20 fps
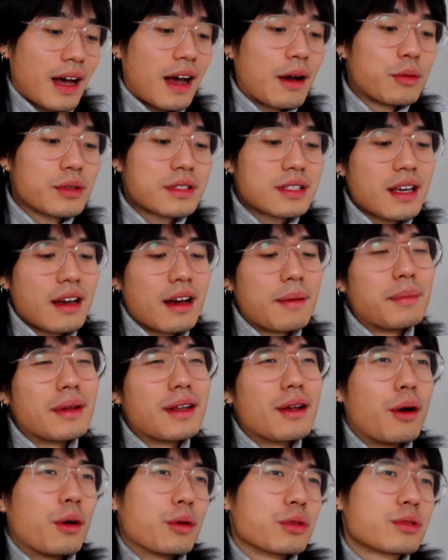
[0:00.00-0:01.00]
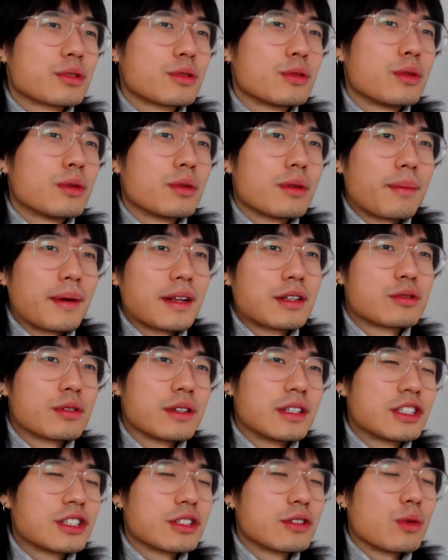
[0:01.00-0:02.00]
I would say a bit old school, but
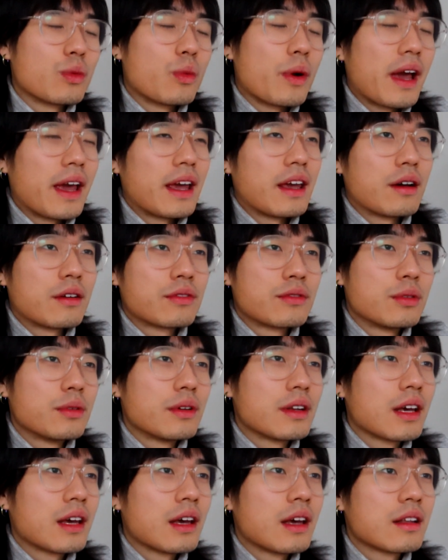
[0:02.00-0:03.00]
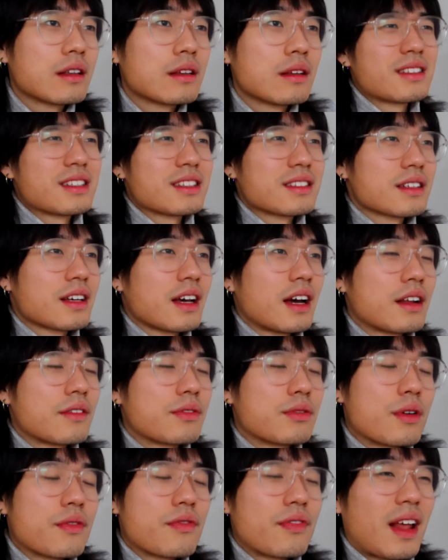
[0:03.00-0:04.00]
traditional way of doing it just kind of
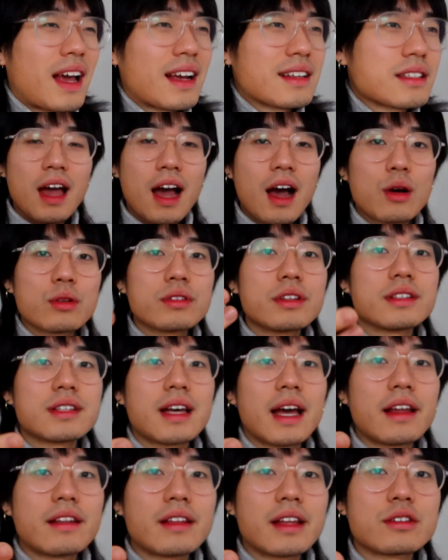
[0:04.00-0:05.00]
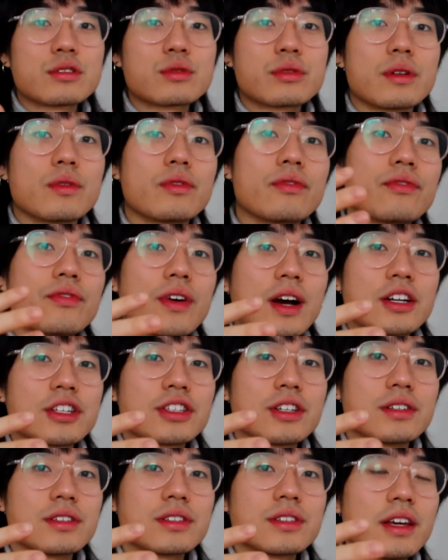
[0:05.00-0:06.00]
reflects how design industry
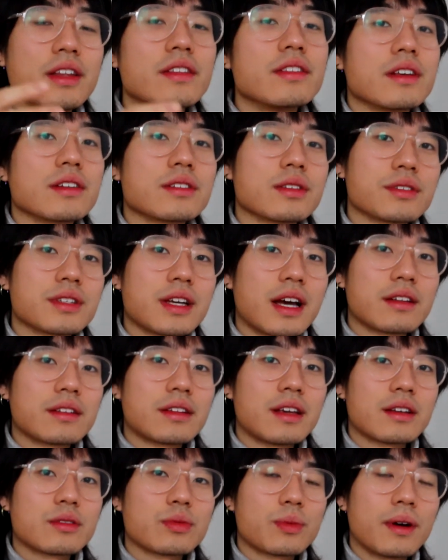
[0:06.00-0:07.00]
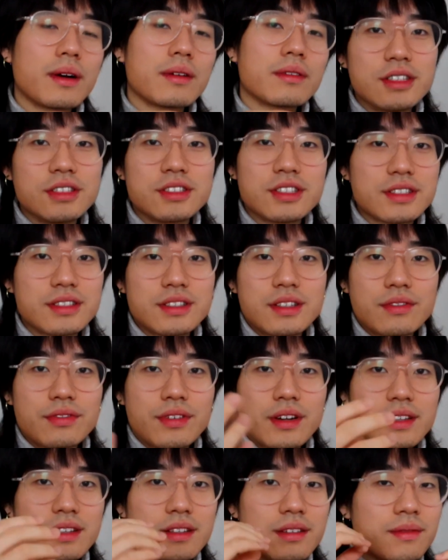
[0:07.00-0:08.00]
functions in the society as well. It's just
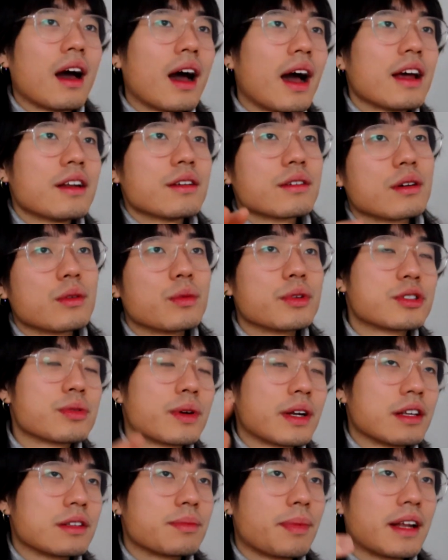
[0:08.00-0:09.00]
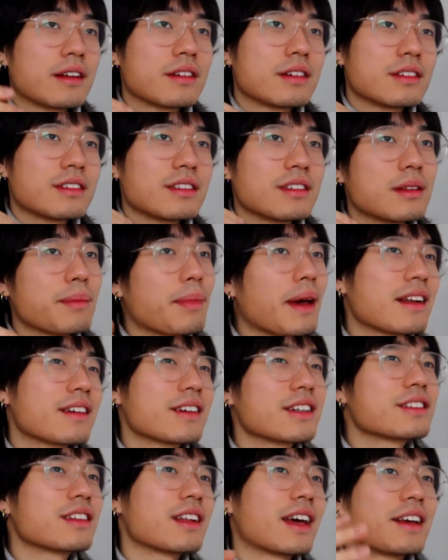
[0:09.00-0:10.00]
different. I don't know which one is better. The better
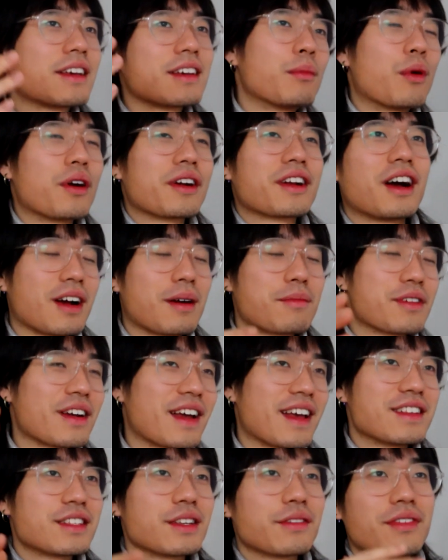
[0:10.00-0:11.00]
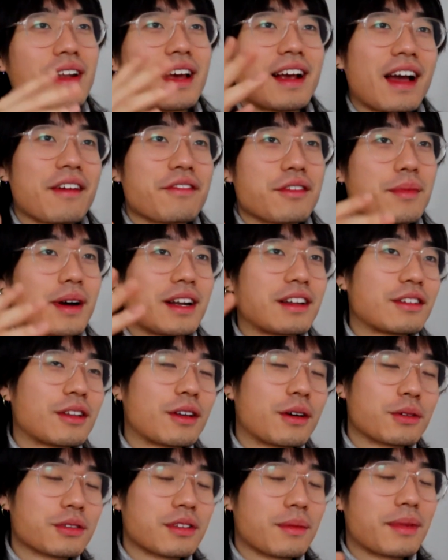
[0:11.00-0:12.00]
is like more comprehensive, like everybody
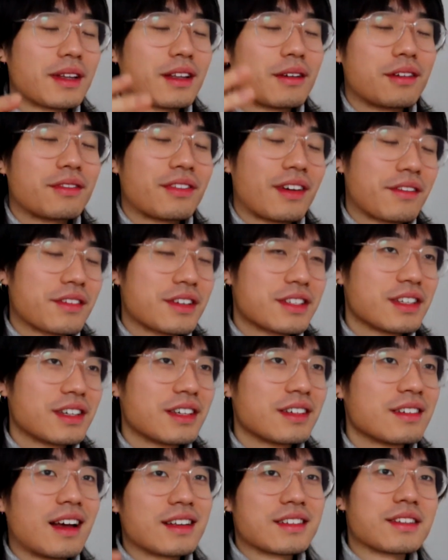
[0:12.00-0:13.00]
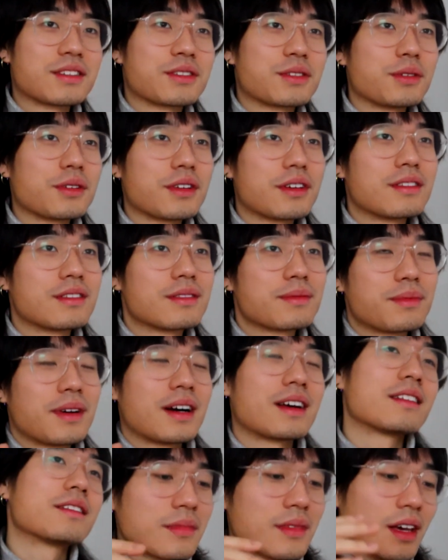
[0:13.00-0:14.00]
knows a bit of everything as a student,
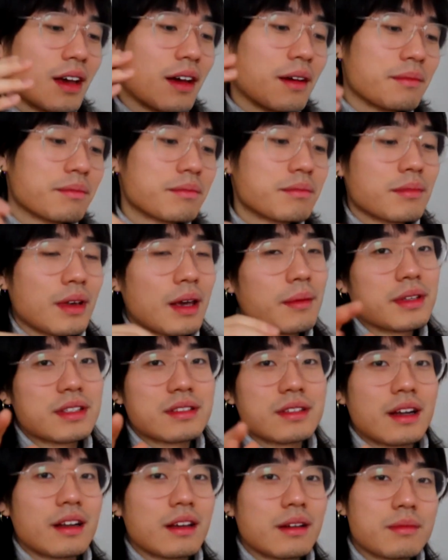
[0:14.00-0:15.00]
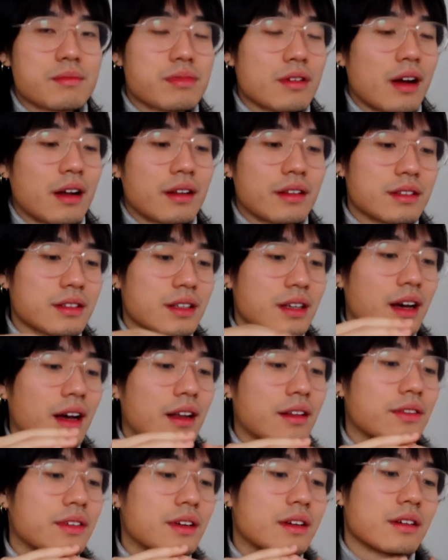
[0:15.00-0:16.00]
but yeah, maybe studying abroad is
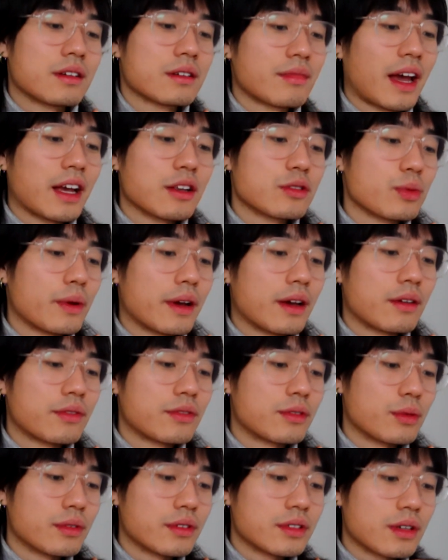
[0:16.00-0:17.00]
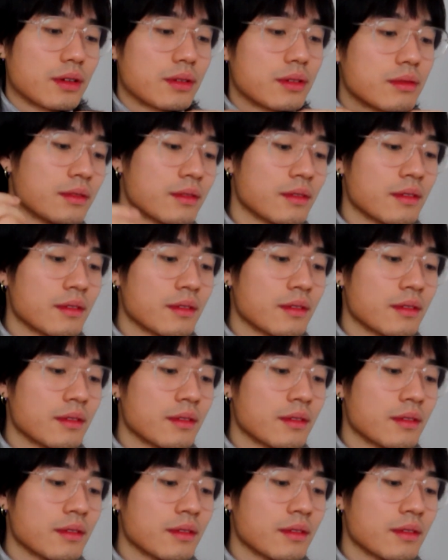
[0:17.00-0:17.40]
kind of a nice way of doing so.